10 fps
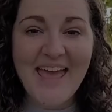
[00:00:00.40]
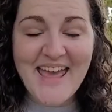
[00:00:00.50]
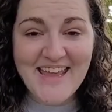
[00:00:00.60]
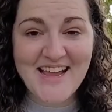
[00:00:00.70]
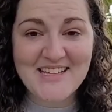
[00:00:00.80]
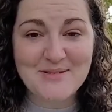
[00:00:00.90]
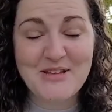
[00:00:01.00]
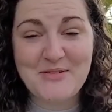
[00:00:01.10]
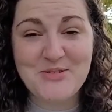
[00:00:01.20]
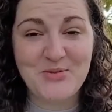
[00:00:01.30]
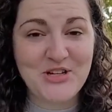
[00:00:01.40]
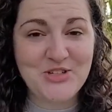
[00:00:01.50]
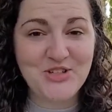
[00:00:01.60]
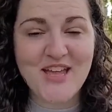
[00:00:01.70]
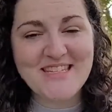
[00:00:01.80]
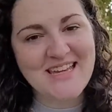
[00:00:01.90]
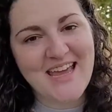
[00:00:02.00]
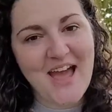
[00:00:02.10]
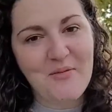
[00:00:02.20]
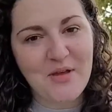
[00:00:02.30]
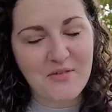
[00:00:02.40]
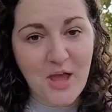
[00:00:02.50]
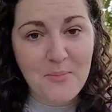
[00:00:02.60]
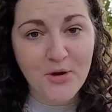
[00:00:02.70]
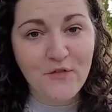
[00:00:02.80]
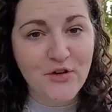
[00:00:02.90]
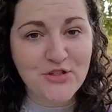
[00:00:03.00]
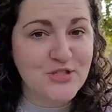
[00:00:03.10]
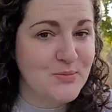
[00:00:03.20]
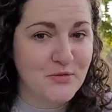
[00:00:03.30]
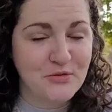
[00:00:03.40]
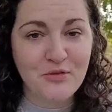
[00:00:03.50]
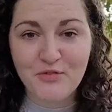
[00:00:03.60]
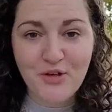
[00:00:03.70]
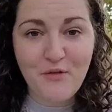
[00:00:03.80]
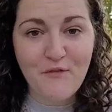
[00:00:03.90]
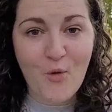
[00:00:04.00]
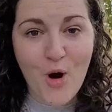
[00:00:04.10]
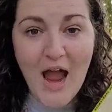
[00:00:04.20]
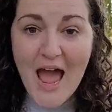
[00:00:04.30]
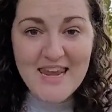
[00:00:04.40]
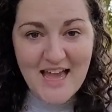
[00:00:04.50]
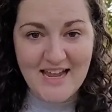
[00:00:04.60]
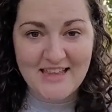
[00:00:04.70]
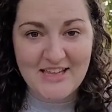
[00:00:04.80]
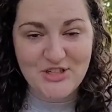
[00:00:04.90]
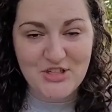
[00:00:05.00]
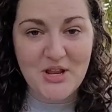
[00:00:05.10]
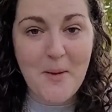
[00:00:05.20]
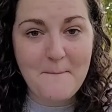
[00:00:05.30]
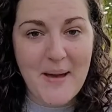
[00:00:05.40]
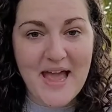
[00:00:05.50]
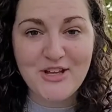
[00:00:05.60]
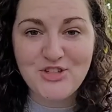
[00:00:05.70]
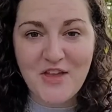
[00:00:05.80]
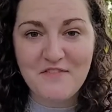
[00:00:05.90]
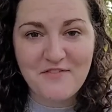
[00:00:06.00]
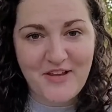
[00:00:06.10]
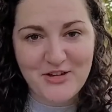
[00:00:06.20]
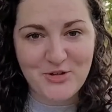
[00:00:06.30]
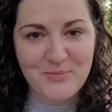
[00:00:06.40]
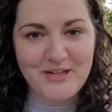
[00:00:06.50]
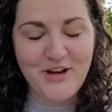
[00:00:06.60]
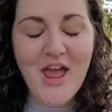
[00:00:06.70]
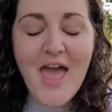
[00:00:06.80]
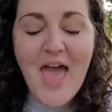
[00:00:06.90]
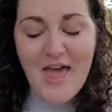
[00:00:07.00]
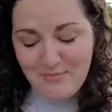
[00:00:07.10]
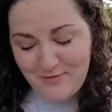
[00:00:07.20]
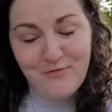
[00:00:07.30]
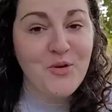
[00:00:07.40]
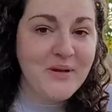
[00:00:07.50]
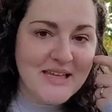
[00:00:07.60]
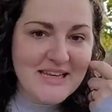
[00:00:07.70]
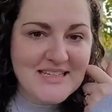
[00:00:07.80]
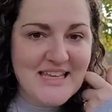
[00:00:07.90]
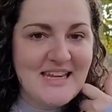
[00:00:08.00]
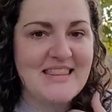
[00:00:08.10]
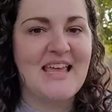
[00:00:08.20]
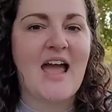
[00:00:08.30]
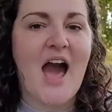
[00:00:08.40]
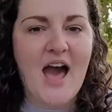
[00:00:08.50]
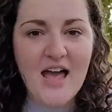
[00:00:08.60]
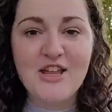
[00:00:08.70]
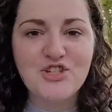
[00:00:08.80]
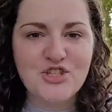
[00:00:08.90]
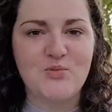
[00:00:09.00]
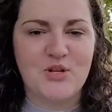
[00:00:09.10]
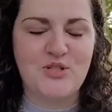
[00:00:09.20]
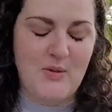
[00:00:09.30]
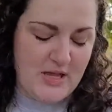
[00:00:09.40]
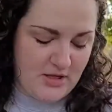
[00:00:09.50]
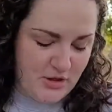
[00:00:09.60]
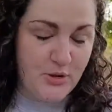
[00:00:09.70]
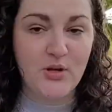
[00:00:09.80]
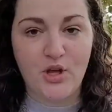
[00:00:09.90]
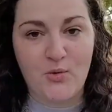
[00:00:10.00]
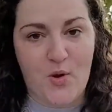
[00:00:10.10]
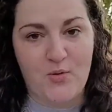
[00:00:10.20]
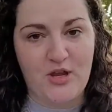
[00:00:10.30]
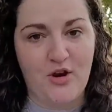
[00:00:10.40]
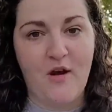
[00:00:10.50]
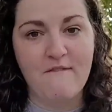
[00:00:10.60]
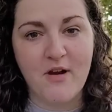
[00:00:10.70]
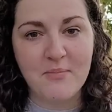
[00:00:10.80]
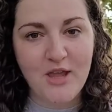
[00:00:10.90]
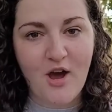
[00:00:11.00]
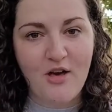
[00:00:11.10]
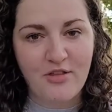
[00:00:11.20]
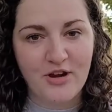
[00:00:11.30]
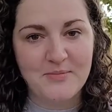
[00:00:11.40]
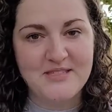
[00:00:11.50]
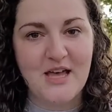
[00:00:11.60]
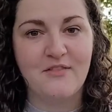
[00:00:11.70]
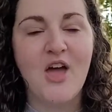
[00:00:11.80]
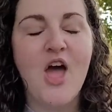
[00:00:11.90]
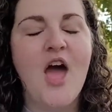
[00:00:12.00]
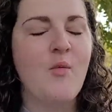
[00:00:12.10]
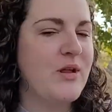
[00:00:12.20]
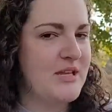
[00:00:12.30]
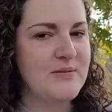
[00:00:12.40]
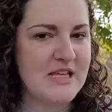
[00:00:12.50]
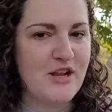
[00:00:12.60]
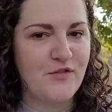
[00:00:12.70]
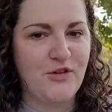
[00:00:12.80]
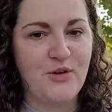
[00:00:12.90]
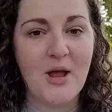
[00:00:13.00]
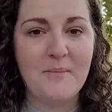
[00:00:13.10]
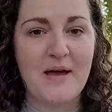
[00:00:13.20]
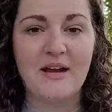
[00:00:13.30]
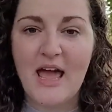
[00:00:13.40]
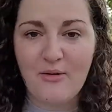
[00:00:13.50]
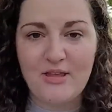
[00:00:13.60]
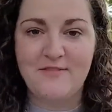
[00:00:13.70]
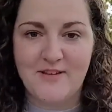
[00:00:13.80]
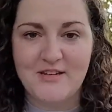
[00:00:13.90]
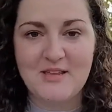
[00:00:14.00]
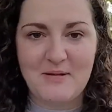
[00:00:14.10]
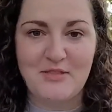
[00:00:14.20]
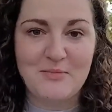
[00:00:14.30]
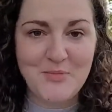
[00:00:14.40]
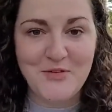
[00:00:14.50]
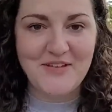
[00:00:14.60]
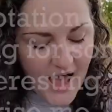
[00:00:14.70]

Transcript: Hey guys, my name is Rachel, and today I'm giving a book versus movie review for Annihilation by Jeff Vandermeer. And before we get into anything, I just want to include a quote here from the author himself when he was interviewed about how he felt about the movie.